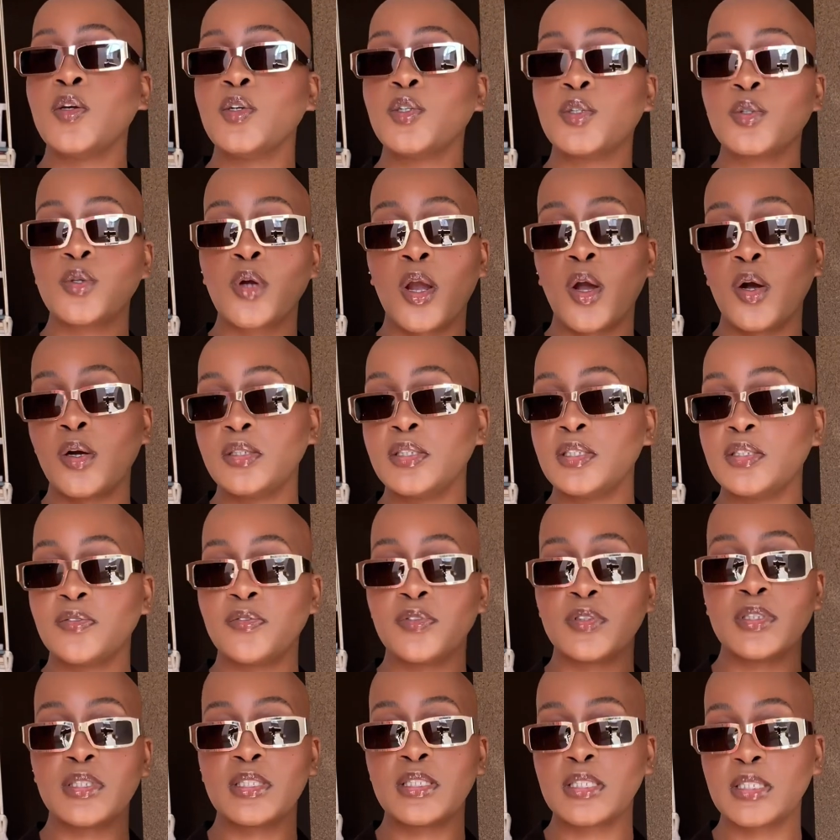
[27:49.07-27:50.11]
you try on
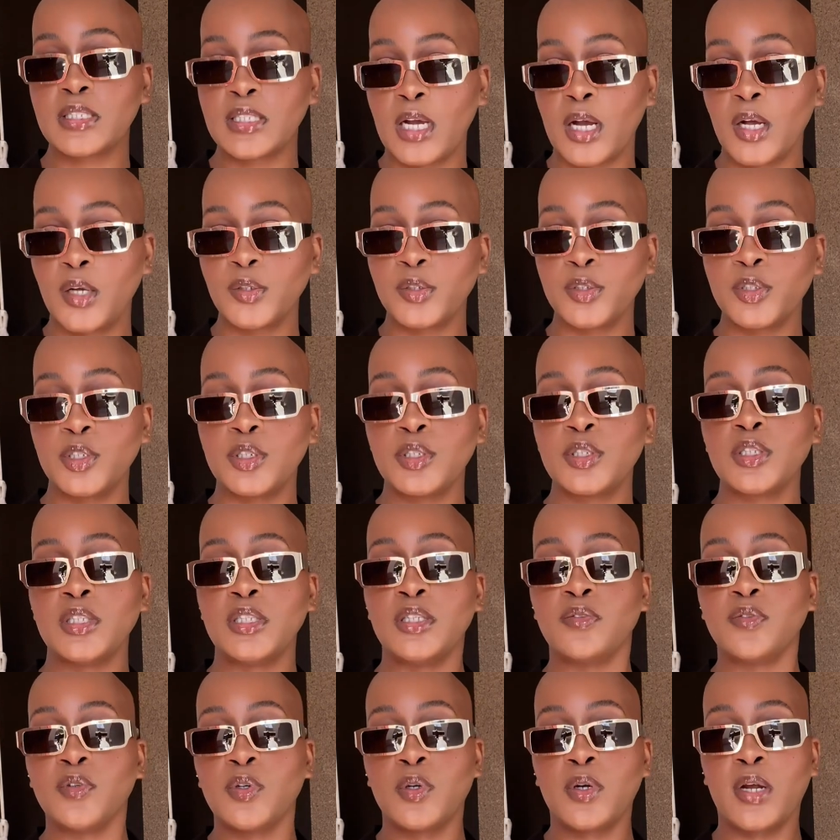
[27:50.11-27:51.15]
different styles just to
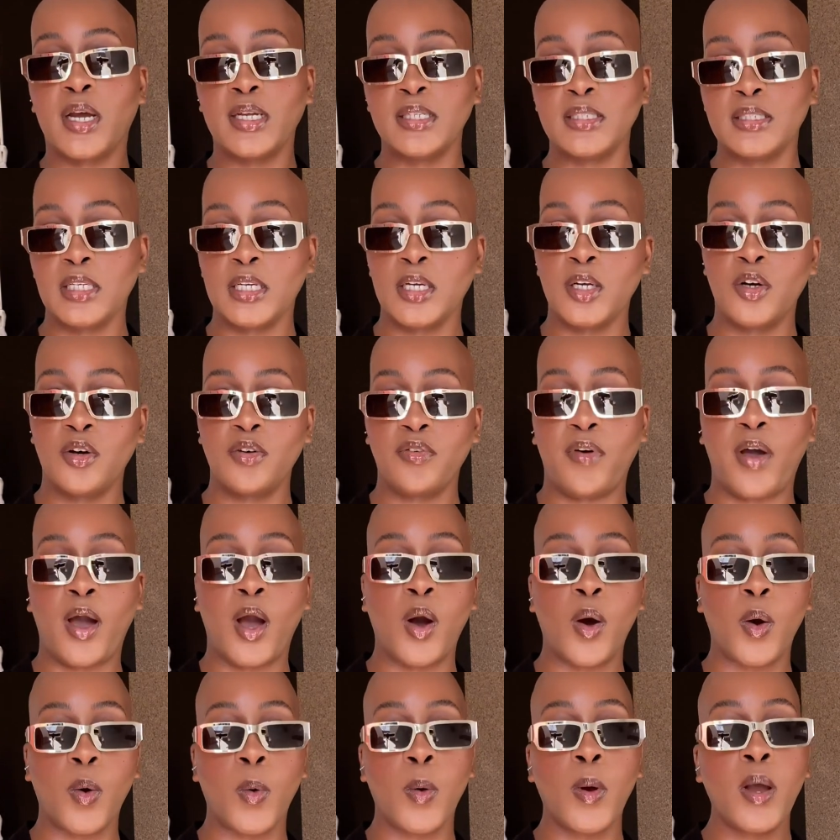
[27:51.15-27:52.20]
give you an idea of
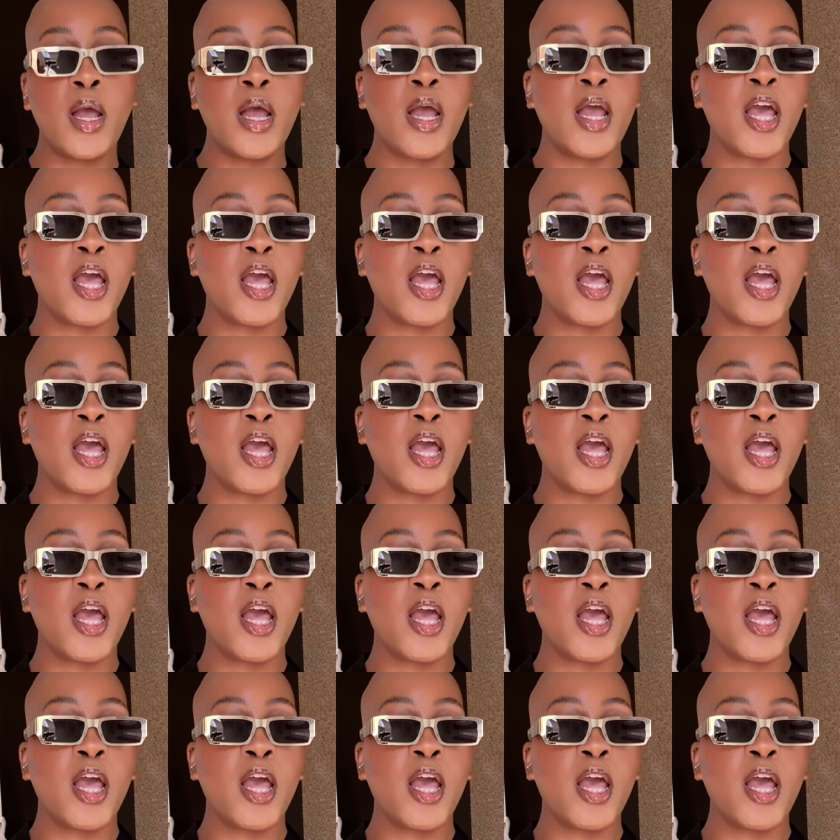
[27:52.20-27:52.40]
how